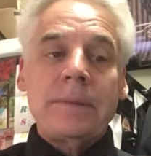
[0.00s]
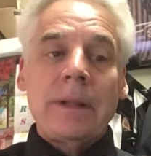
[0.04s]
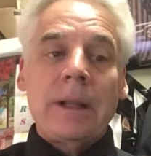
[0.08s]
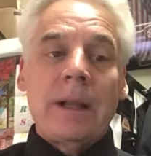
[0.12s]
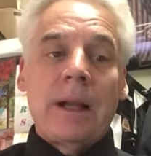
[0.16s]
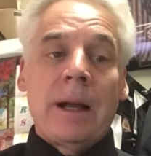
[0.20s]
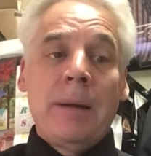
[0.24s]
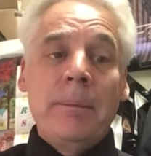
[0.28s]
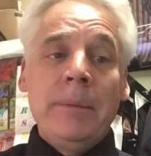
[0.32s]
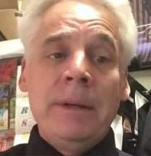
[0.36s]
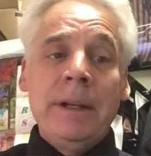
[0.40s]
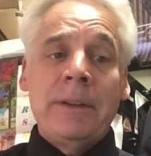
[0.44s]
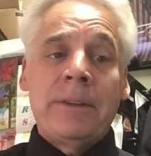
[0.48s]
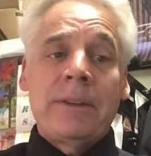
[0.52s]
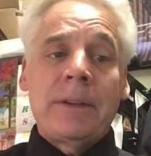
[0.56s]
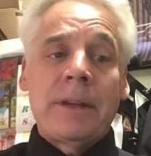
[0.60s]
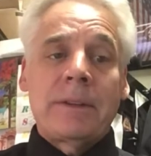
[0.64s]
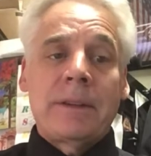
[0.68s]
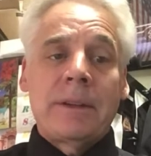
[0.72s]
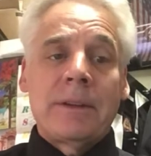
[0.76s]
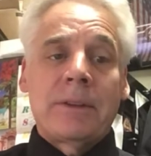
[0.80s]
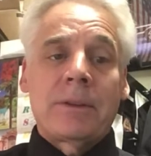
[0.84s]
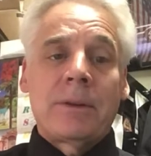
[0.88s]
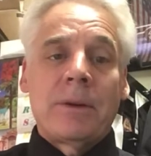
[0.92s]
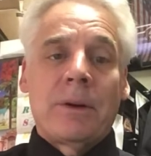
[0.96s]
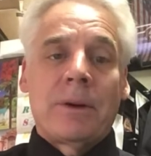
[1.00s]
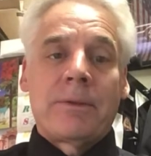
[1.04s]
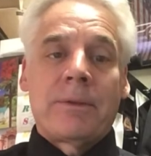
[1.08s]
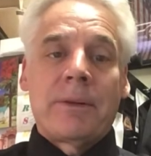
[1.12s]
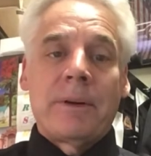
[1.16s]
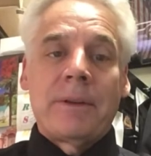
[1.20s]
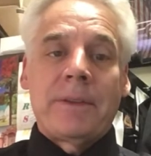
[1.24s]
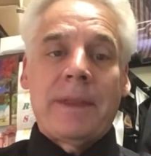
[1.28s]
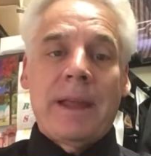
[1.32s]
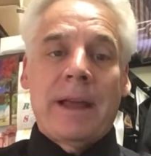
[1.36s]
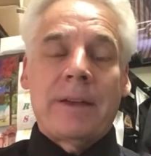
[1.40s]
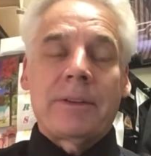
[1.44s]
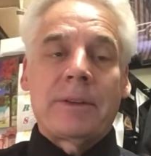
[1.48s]
I'm going to set this goal for
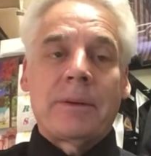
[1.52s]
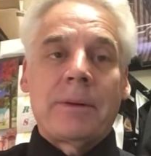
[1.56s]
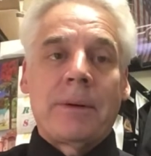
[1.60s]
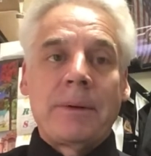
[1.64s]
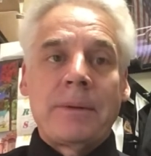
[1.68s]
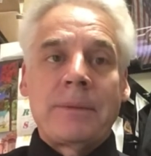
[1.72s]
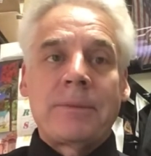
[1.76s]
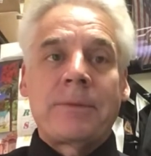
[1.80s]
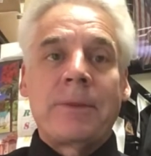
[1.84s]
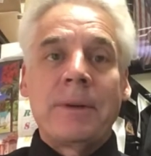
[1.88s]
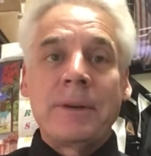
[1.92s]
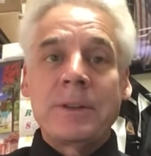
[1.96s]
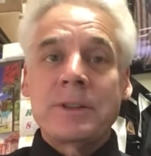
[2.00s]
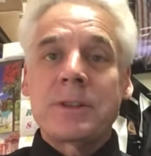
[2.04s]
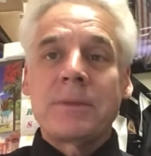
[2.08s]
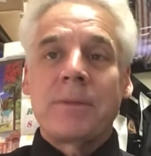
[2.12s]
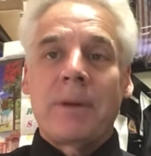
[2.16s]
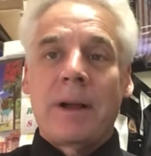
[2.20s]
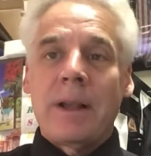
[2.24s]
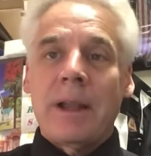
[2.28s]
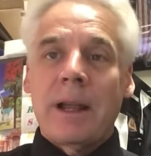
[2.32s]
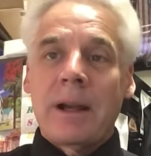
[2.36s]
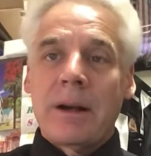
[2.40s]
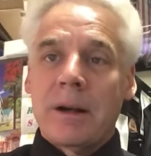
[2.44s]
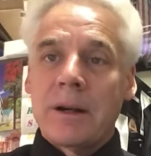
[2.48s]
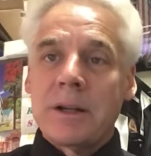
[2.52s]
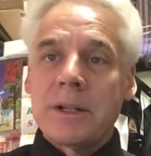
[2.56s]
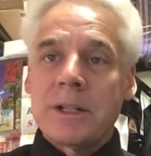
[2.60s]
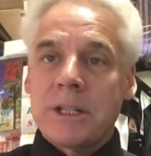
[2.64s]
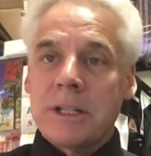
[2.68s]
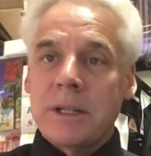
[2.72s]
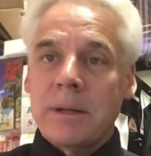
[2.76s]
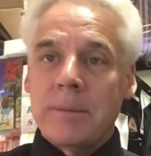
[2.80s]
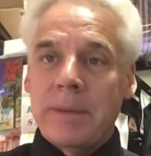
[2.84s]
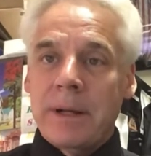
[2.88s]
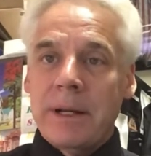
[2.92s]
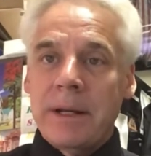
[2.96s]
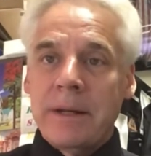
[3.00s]
1,000. Well, first of all, I heard
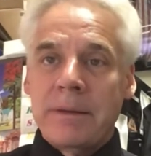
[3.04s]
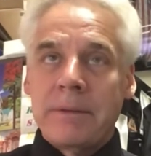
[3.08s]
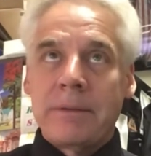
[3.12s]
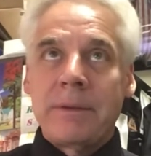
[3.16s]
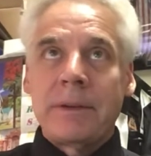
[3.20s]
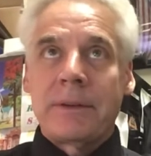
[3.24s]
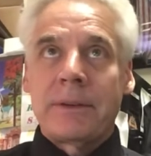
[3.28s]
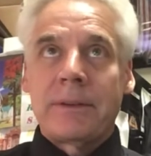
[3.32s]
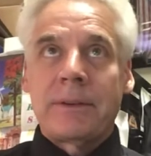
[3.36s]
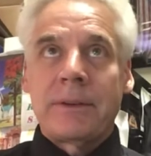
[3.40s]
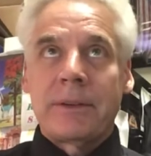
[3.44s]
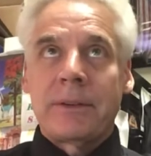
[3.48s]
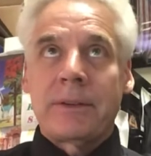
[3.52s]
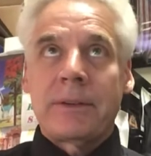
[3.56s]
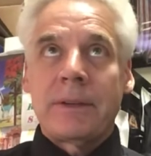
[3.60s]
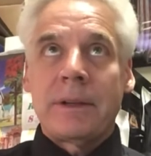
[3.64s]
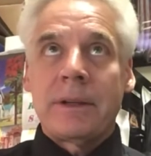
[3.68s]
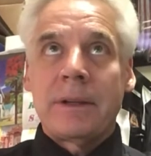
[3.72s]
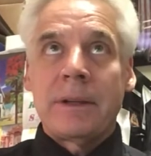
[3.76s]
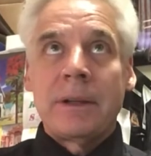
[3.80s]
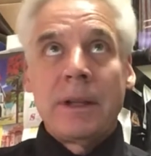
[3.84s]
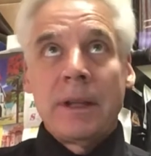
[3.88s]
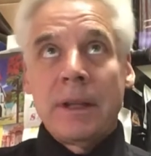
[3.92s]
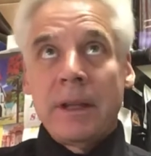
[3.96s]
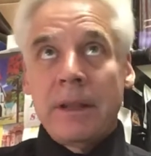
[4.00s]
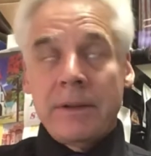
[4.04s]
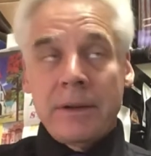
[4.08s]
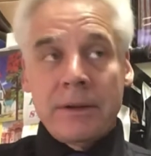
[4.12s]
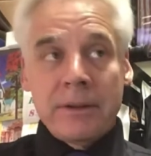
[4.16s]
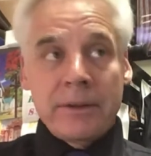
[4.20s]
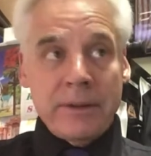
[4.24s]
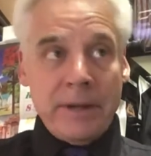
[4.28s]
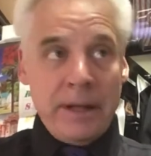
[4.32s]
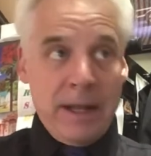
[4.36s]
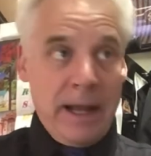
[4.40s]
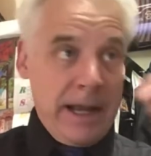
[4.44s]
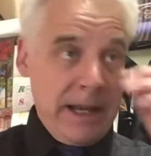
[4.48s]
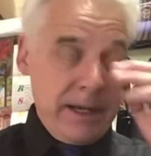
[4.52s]
somebody. There's a
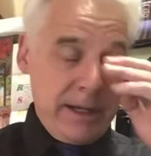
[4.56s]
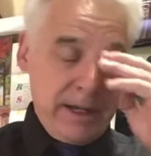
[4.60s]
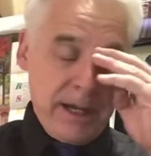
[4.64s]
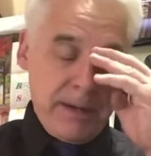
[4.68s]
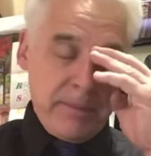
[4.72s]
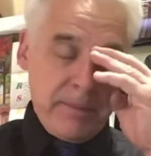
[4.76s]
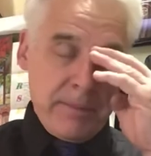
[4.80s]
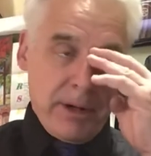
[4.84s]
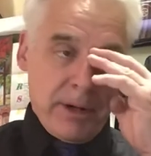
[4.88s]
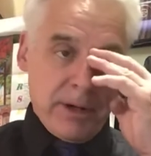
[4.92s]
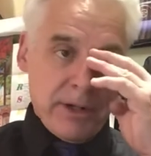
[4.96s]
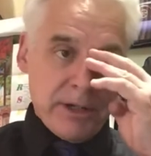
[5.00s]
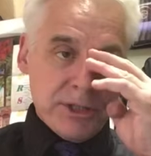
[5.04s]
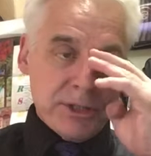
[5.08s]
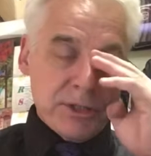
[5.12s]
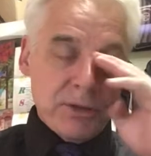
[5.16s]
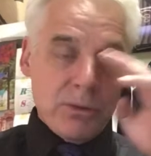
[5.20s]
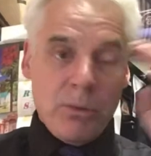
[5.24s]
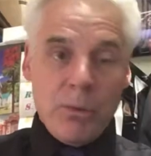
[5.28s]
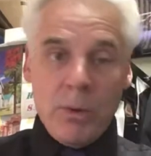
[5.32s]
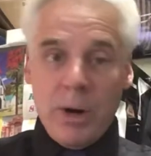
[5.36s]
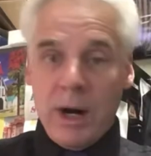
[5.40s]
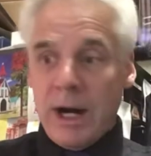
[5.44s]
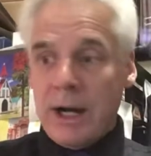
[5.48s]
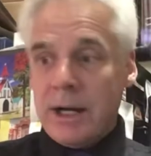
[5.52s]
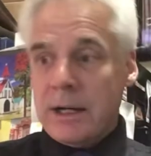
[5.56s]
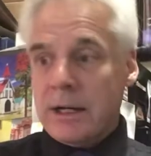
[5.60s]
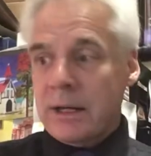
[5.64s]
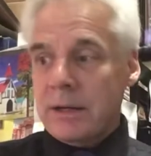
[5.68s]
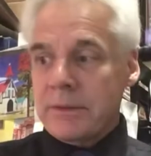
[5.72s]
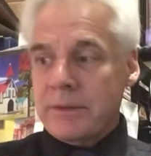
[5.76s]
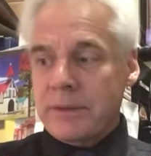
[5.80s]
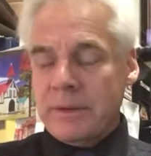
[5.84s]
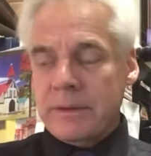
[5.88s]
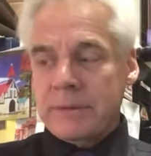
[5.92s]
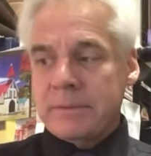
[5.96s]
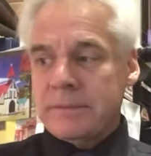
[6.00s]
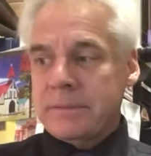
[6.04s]
guy named Herschel Walker.
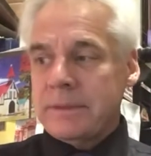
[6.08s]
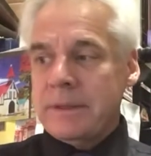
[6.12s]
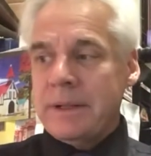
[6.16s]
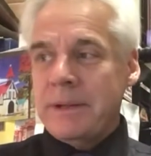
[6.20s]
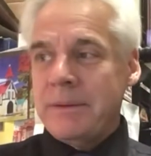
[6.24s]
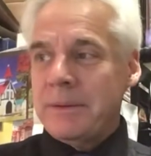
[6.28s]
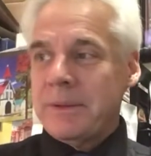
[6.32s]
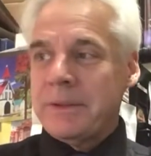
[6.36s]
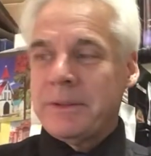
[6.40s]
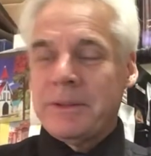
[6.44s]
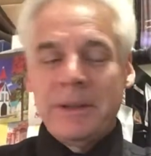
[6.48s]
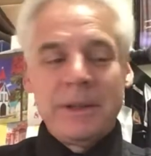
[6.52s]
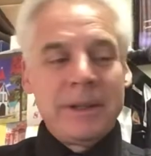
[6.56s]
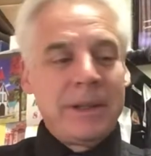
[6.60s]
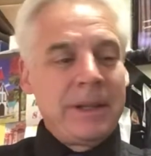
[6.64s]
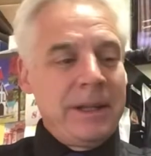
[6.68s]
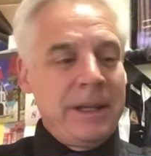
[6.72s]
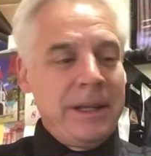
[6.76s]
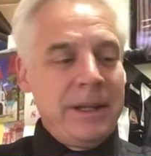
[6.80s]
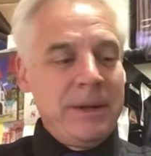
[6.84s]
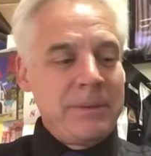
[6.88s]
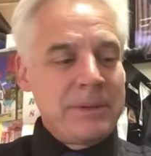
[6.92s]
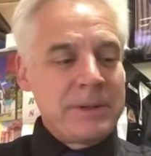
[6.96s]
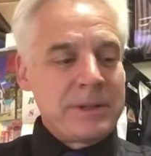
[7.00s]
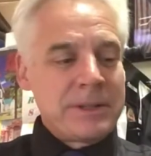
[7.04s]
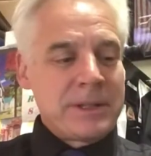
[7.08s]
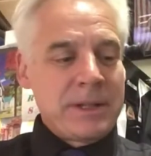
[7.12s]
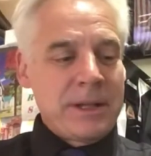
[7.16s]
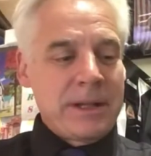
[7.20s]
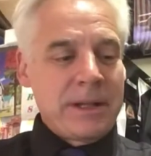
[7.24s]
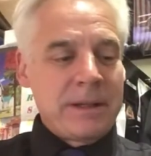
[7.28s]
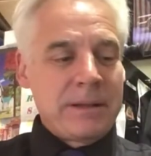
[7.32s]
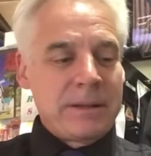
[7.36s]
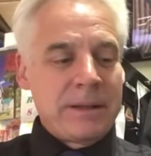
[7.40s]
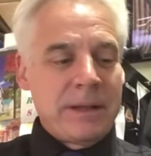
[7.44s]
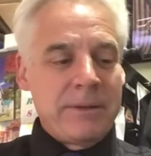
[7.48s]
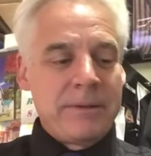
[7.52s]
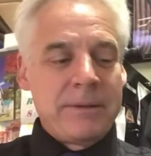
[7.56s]
He was
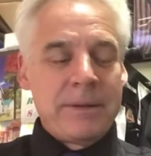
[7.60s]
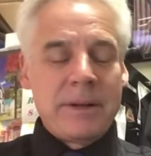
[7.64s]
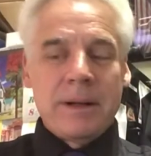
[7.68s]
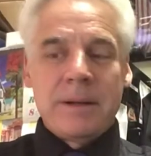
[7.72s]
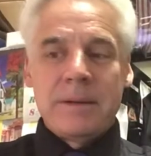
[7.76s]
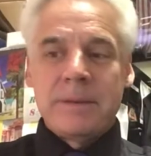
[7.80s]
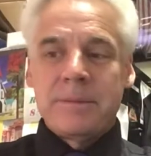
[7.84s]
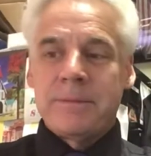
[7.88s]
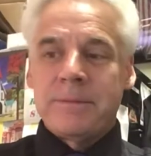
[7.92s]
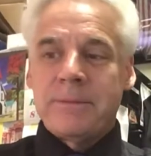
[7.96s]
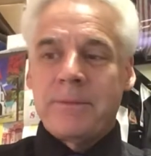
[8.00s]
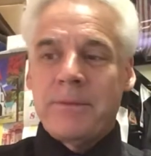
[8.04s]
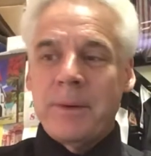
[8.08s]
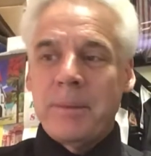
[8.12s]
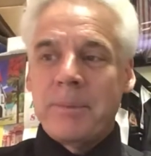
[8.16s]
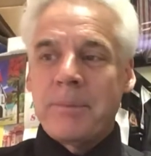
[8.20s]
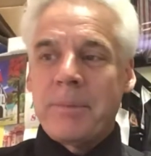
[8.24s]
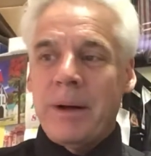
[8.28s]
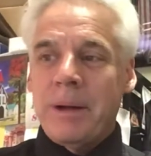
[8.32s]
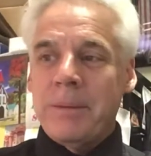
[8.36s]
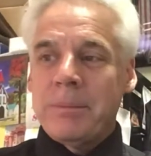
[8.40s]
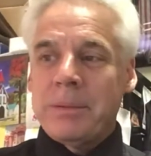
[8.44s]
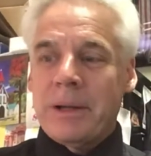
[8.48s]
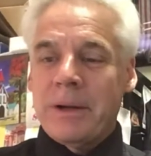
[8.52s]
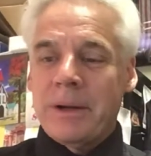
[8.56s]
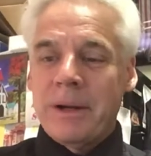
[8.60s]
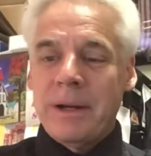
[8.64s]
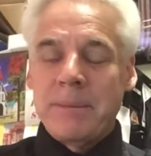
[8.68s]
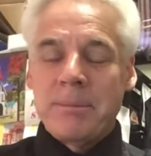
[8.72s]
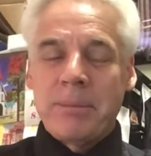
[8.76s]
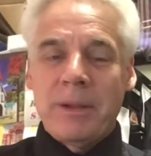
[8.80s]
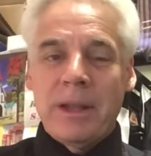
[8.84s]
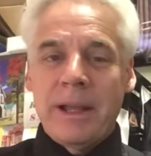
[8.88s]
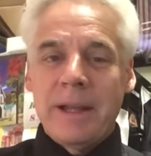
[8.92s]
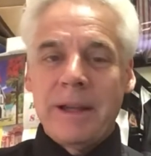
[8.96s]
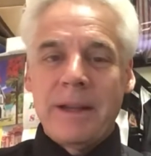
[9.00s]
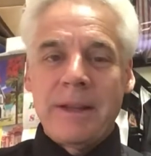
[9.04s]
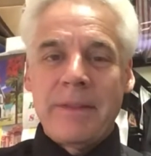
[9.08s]
a football player. He
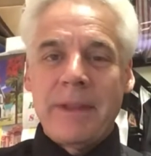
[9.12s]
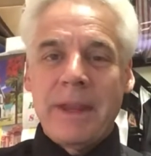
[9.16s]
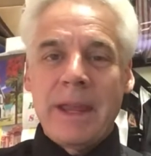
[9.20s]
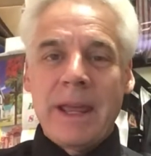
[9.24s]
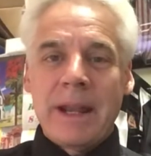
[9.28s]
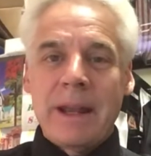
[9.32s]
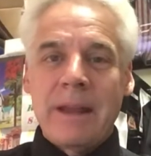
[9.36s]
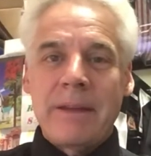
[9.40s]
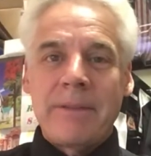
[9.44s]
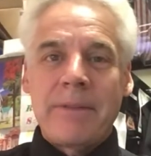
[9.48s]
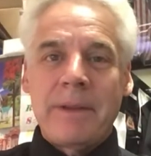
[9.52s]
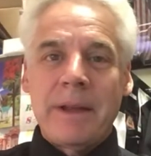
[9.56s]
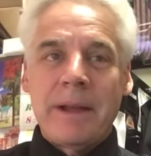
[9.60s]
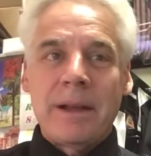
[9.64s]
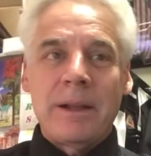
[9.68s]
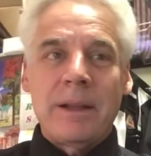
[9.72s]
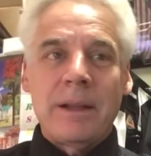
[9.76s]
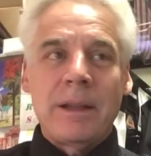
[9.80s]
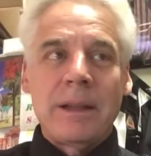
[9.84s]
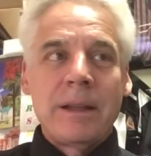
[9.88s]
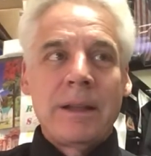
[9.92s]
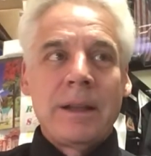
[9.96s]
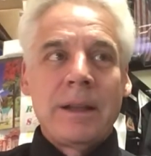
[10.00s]
played in the NFL,